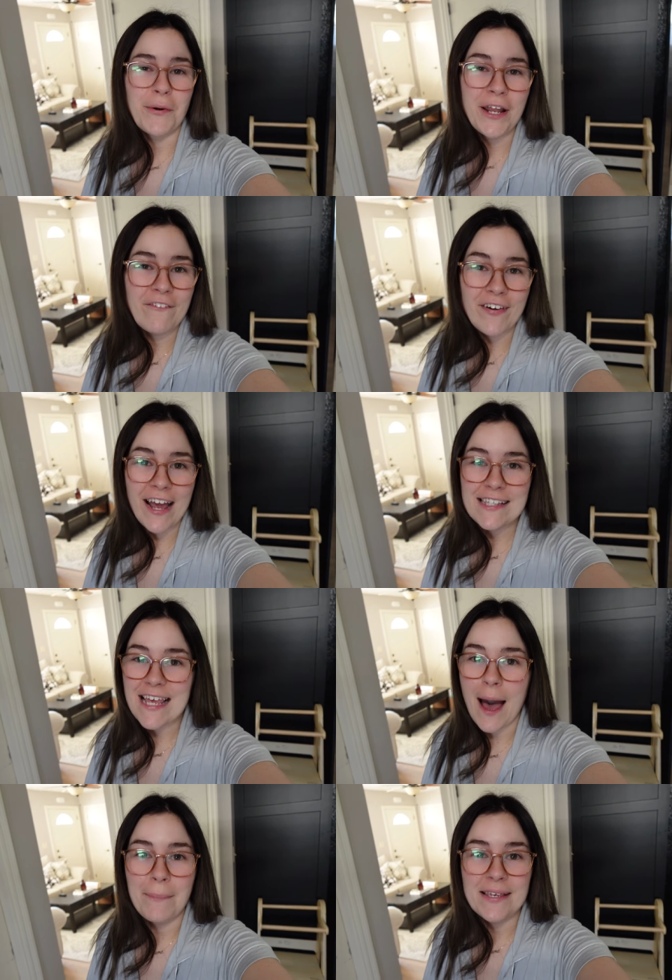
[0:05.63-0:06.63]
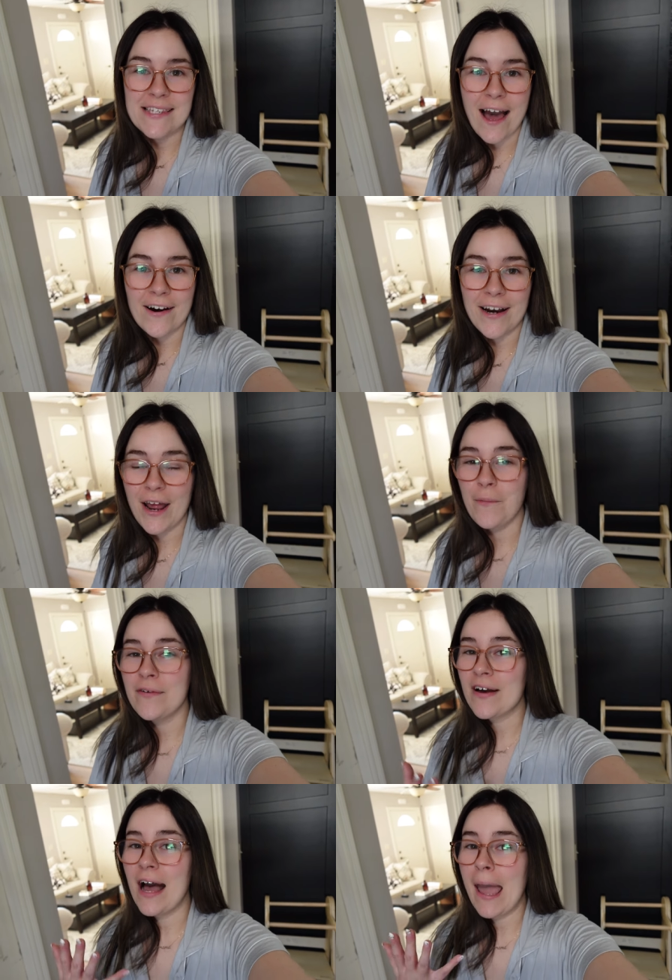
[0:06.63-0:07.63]
morning, friends. Happy Saturday.
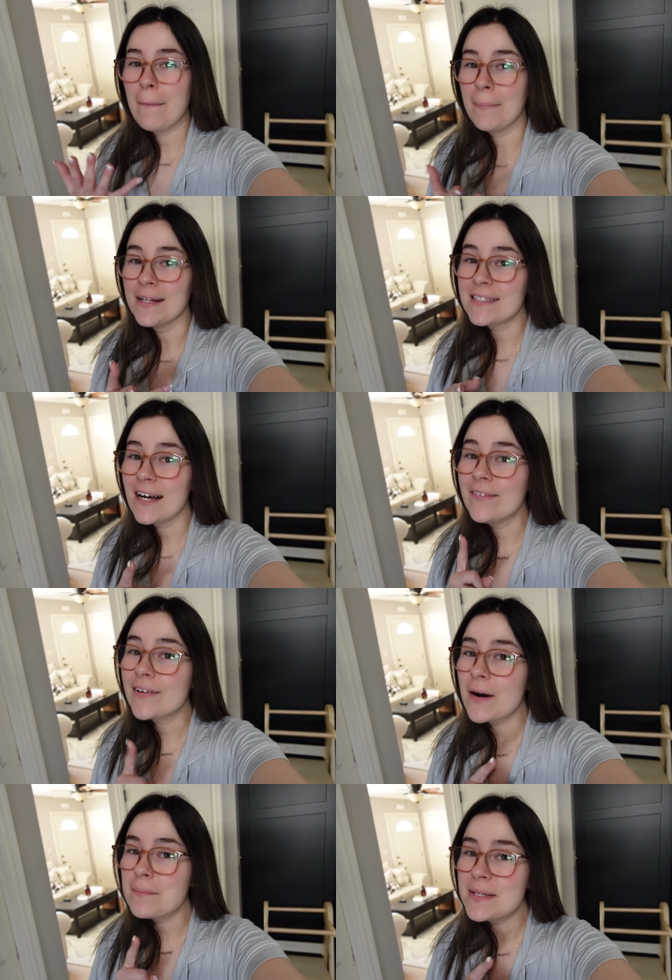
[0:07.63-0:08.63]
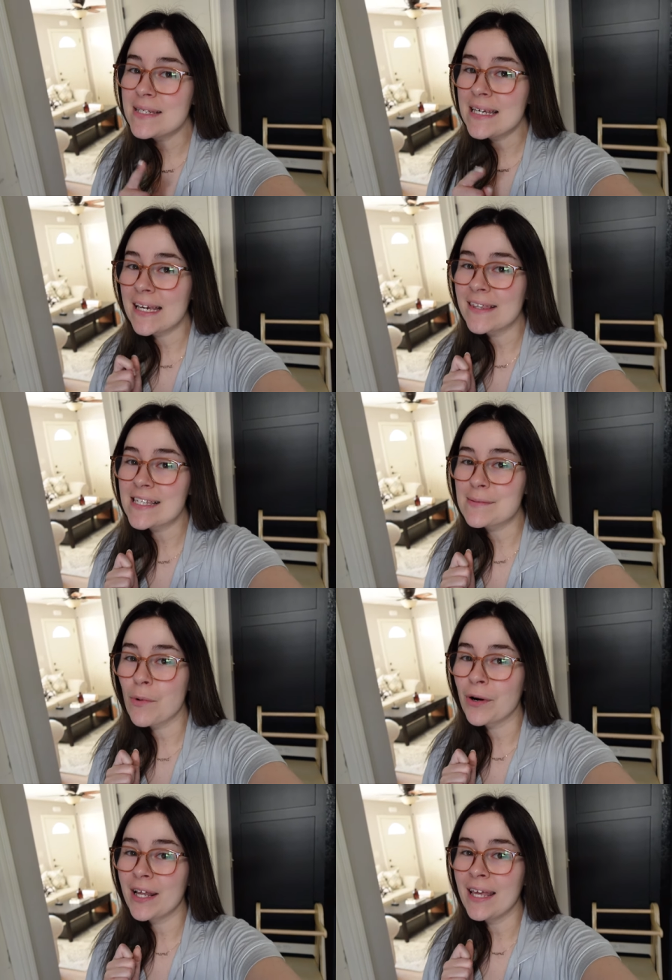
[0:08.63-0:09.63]
We've got a bit of a grumpy Deacon this
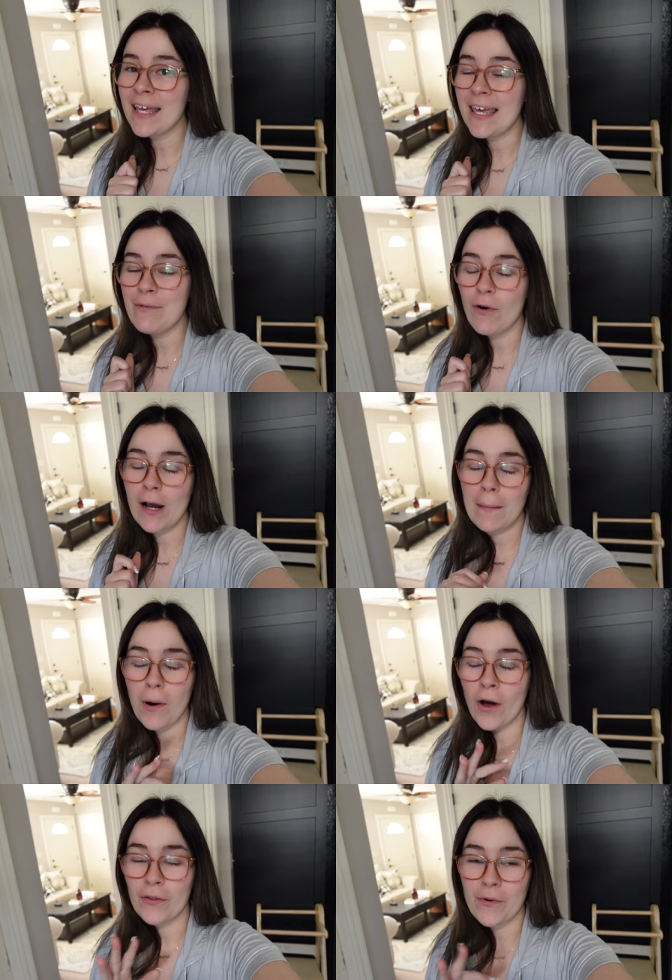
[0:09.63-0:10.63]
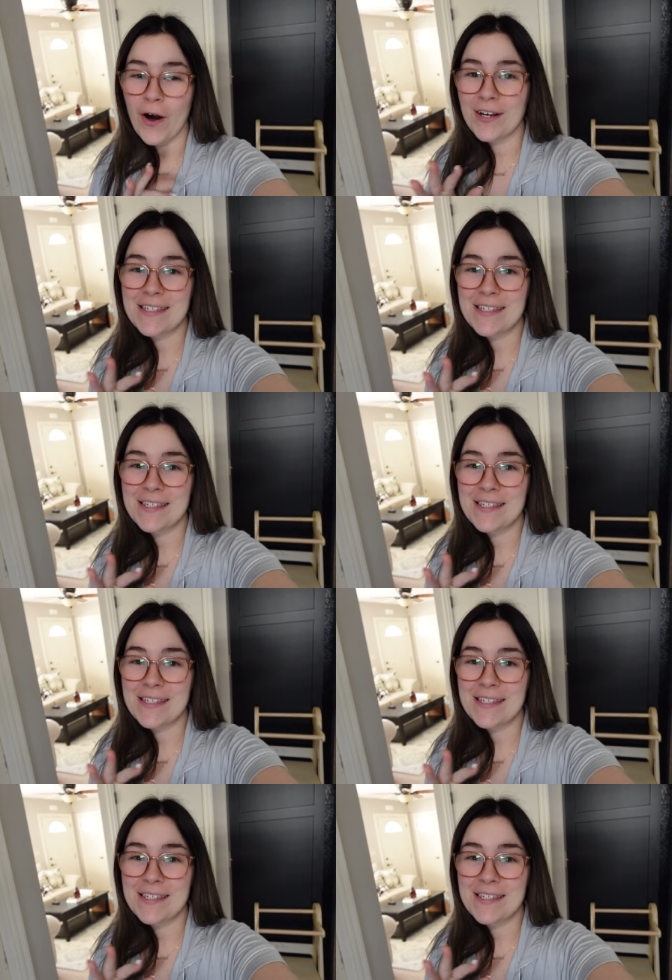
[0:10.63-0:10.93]
morning. He woke up on the wrong